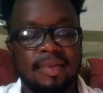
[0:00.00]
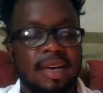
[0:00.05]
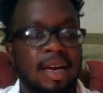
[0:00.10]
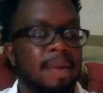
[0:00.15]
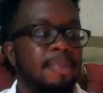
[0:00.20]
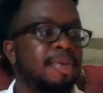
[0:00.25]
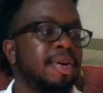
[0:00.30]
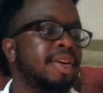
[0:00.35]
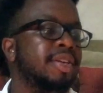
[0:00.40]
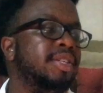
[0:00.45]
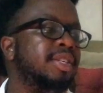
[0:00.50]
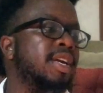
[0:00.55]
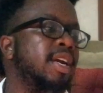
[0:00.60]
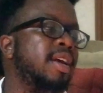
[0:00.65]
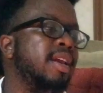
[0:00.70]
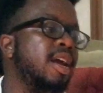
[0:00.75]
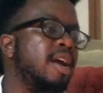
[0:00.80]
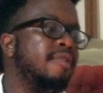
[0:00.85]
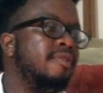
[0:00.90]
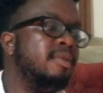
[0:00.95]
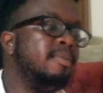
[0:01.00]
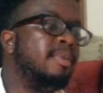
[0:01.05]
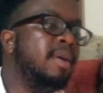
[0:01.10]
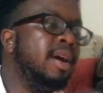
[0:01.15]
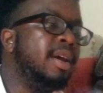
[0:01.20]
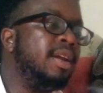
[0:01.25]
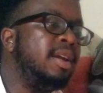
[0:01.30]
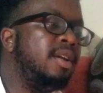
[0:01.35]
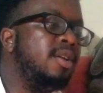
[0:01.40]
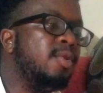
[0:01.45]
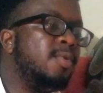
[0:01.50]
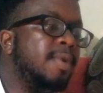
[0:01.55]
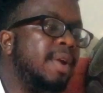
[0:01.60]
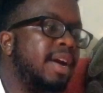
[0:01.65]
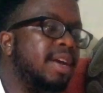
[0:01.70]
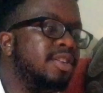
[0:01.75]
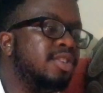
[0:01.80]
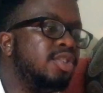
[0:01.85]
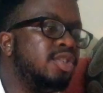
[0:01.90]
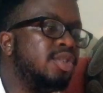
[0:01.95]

I appreciate everybody who has